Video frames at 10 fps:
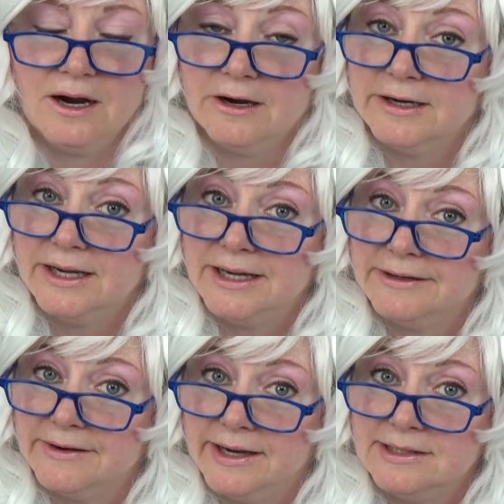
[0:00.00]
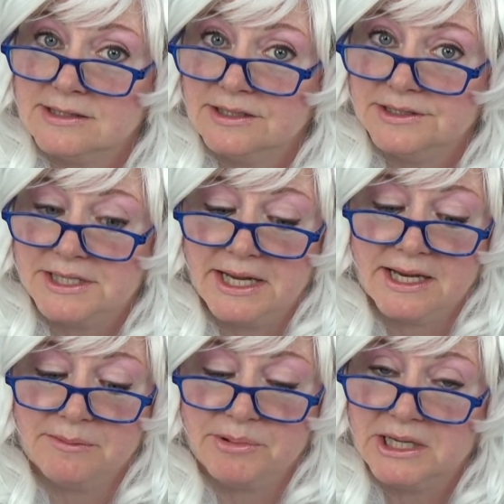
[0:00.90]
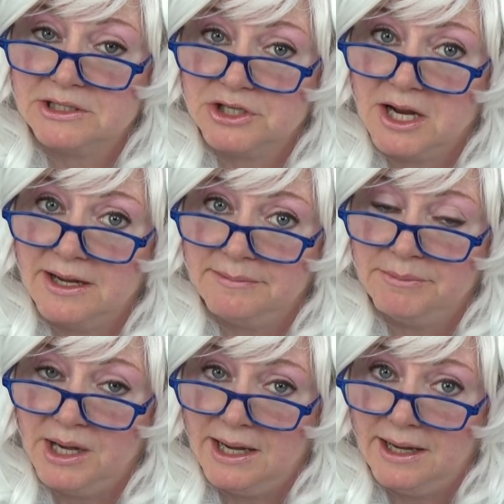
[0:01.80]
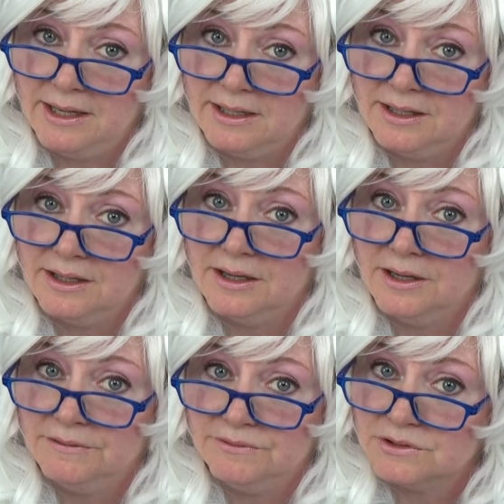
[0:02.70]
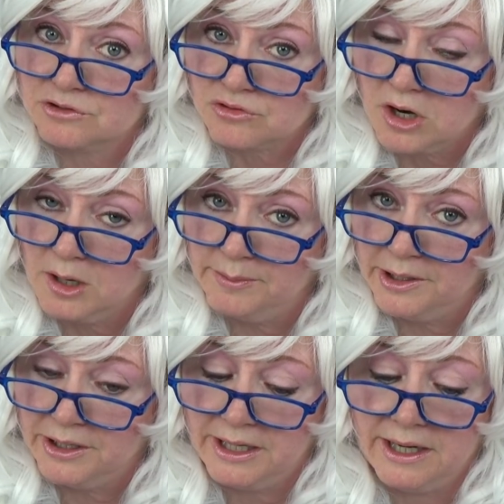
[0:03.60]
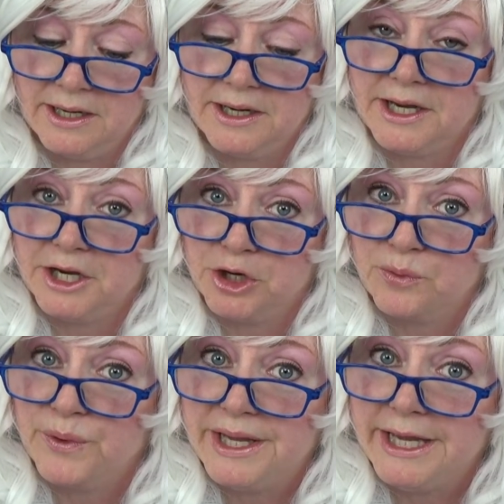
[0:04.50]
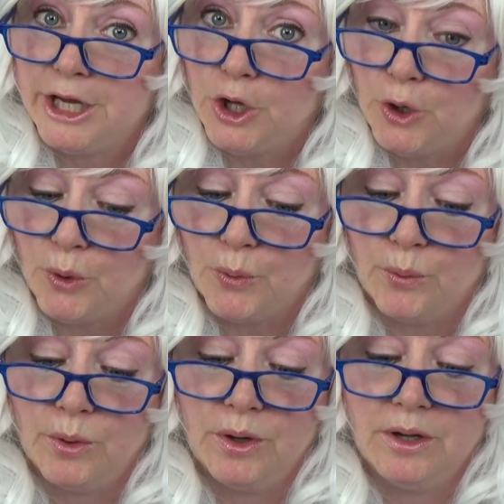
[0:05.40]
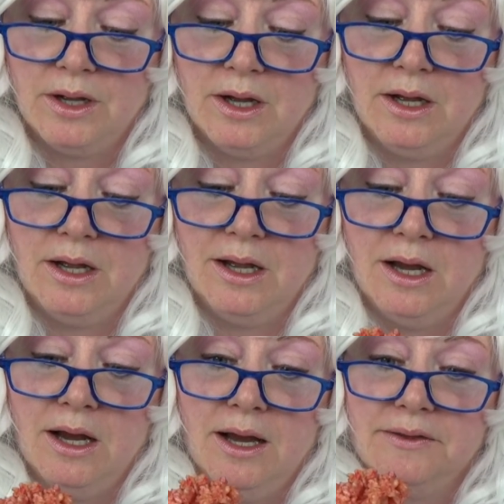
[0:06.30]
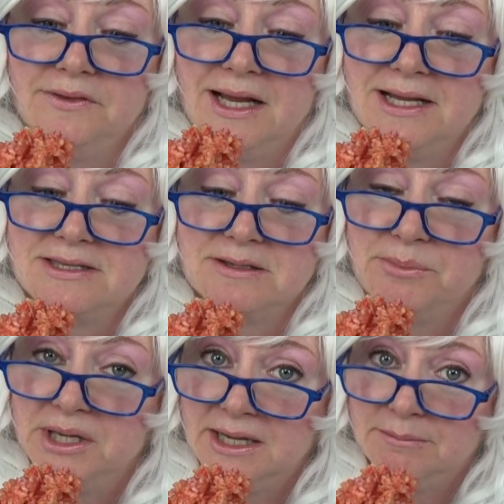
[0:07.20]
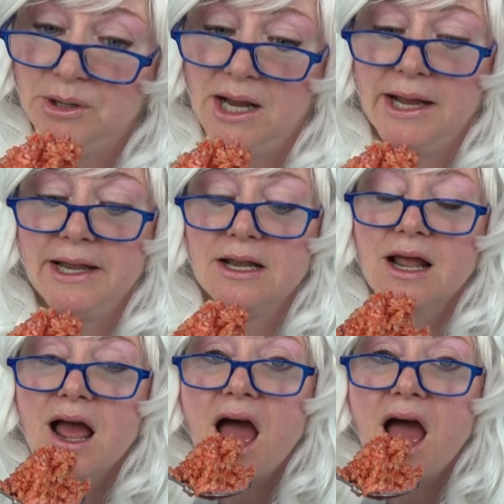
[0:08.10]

All right, Granny's gonna take a big giant bite of the strawberry. Here we go. That's a big bite.